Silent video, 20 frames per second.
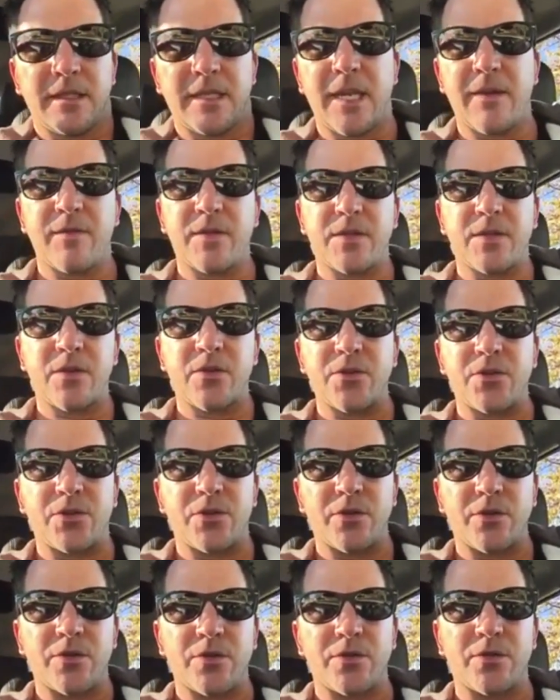Davis O
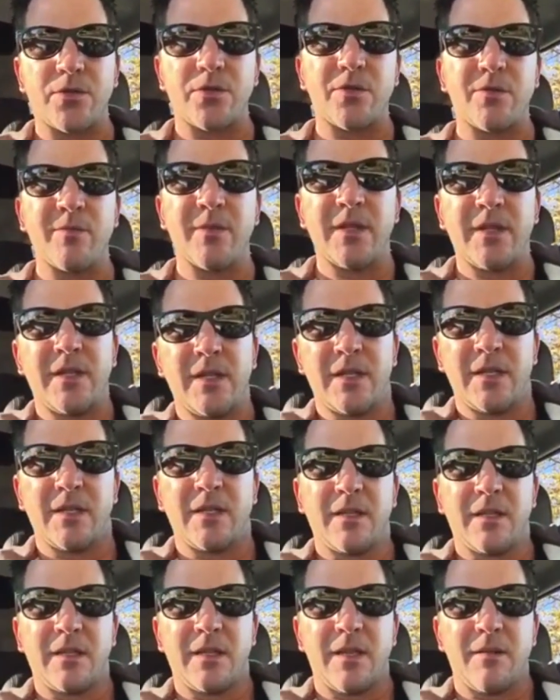Insurance Group,
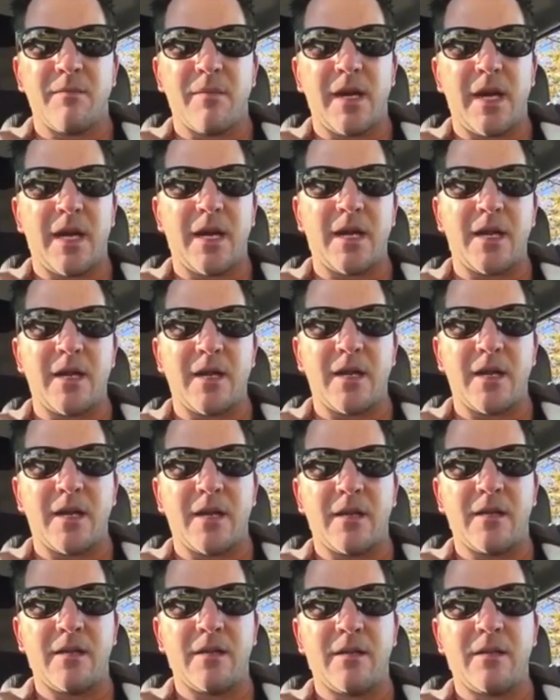in
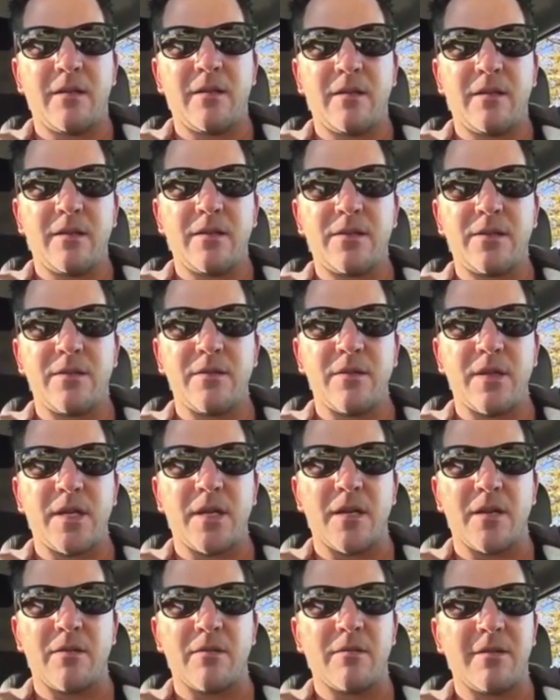my
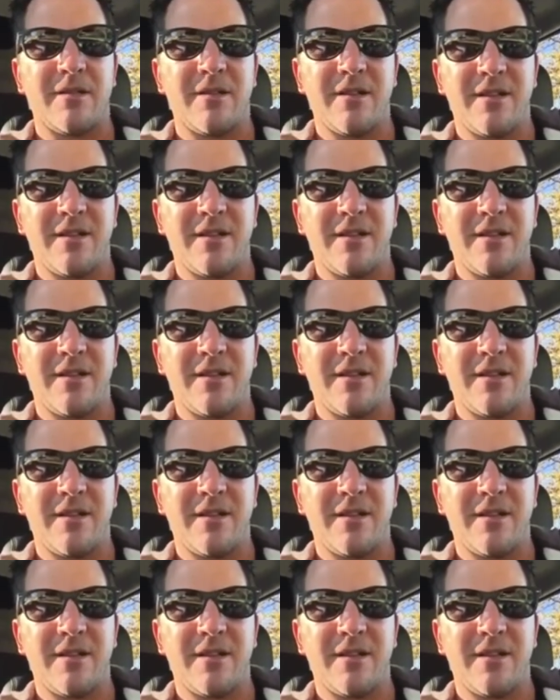studio,